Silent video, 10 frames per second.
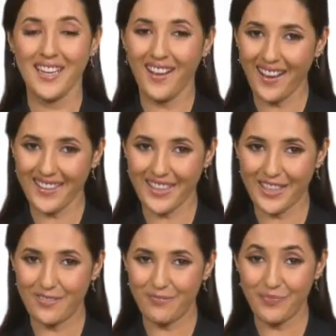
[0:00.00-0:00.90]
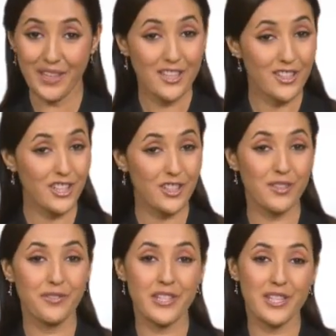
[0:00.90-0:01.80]
Hi there.
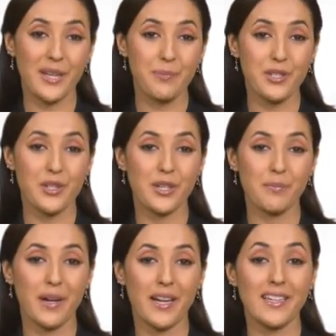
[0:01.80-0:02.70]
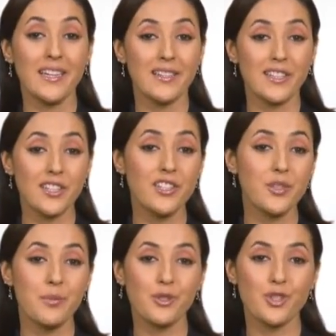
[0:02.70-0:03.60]
Searching for steps to combine the
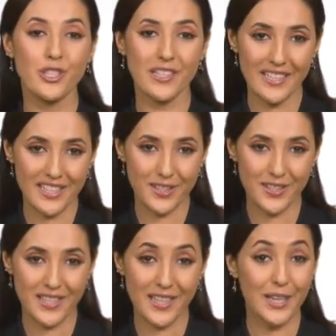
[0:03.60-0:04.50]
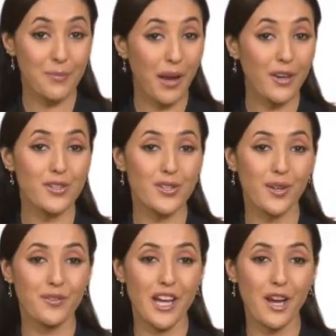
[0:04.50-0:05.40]
distribution lists in
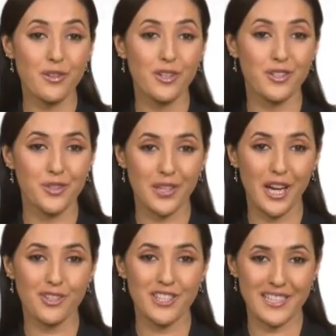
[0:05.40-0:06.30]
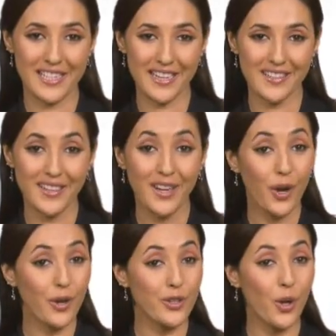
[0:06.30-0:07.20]
Microsoft Outlook 2010
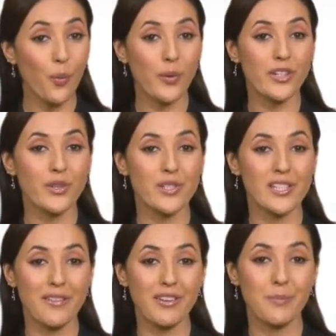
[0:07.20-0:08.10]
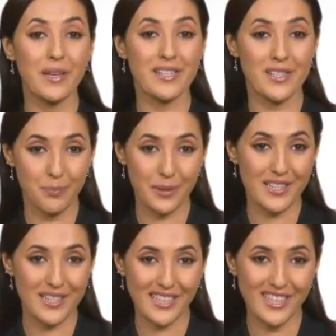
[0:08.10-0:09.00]
on your Windows 7 based
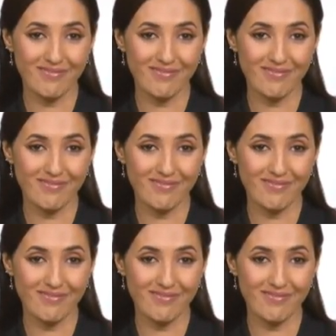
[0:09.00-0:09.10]
PC?